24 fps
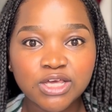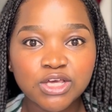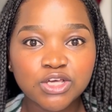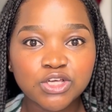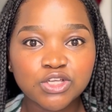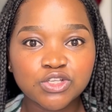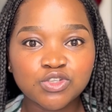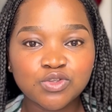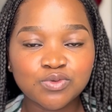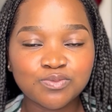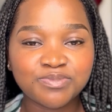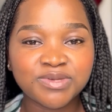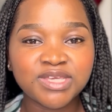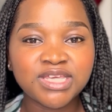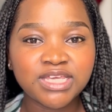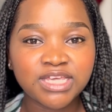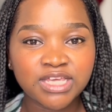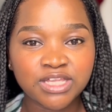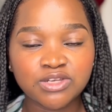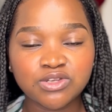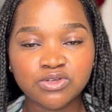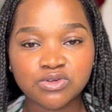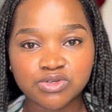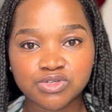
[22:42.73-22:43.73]
to be
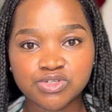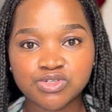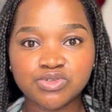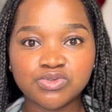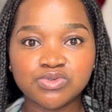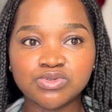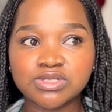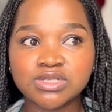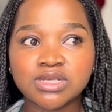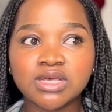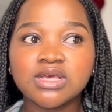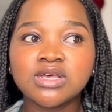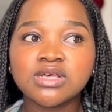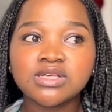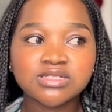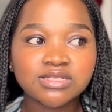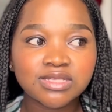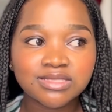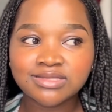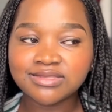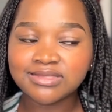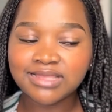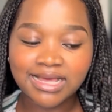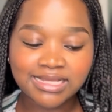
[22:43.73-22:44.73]
in your shoes. So
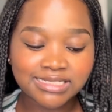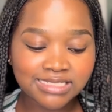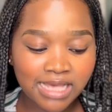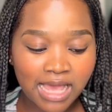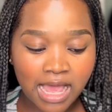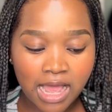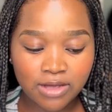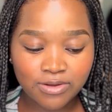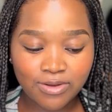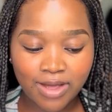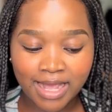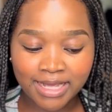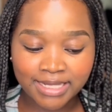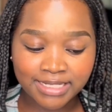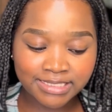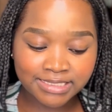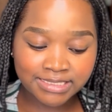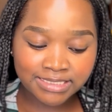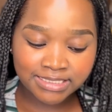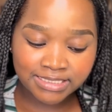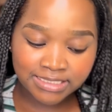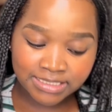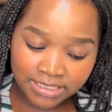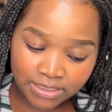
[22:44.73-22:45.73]
that's how I
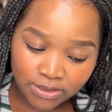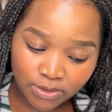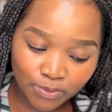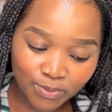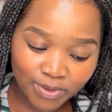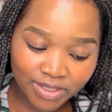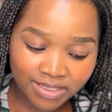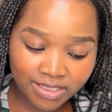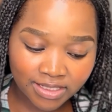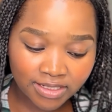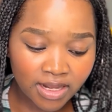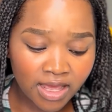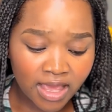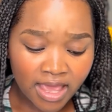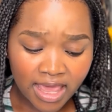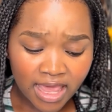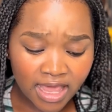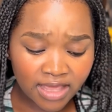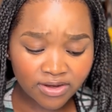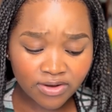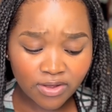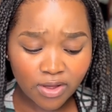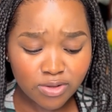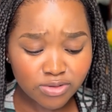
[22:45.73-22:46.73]
deal with it.
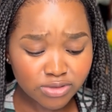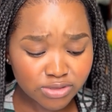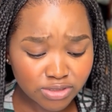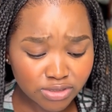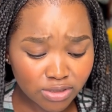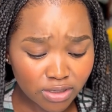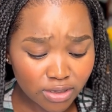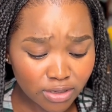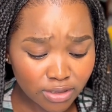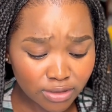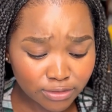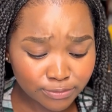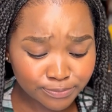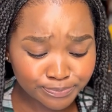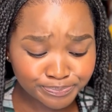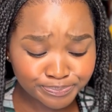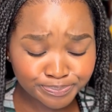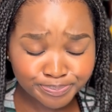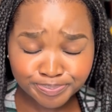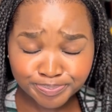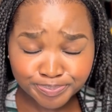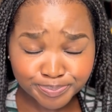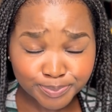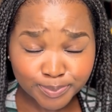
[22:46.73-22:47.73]
And also
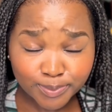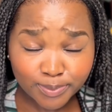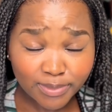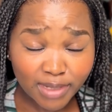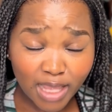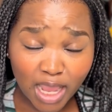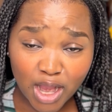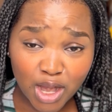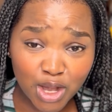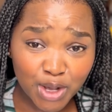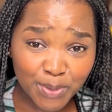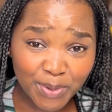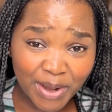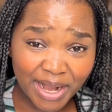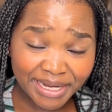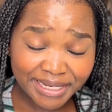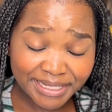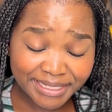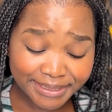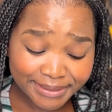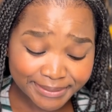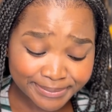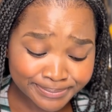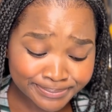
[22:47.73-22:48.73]

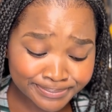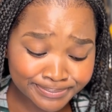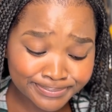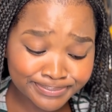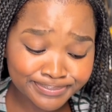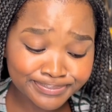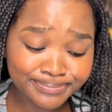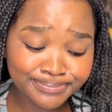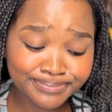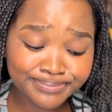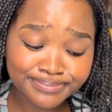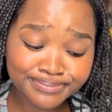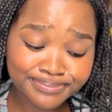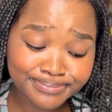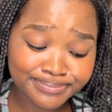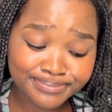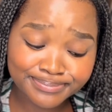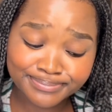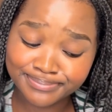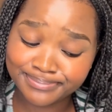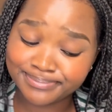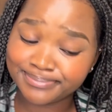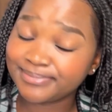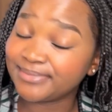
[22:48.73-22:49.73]
crying.
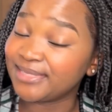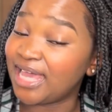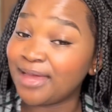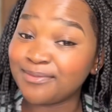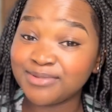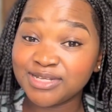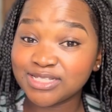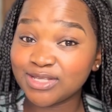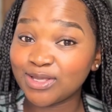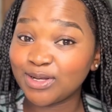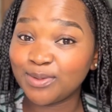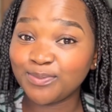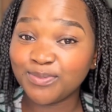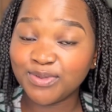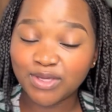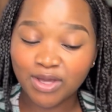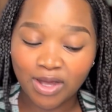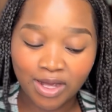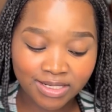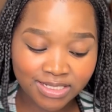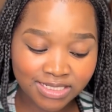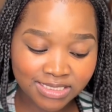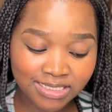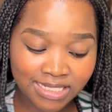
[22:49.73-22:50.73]
I'm just gonna be
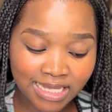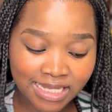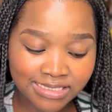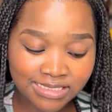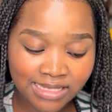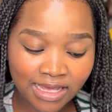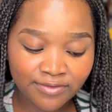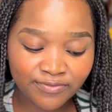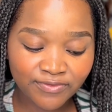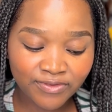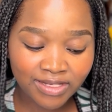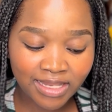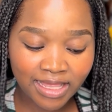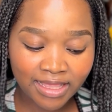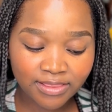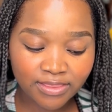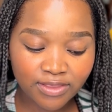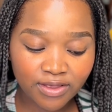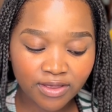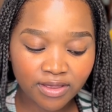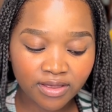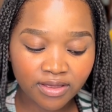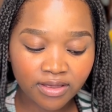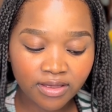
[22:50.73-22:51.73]
honest, guys. I feel like
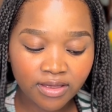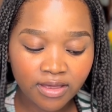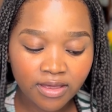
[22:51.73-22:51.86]
the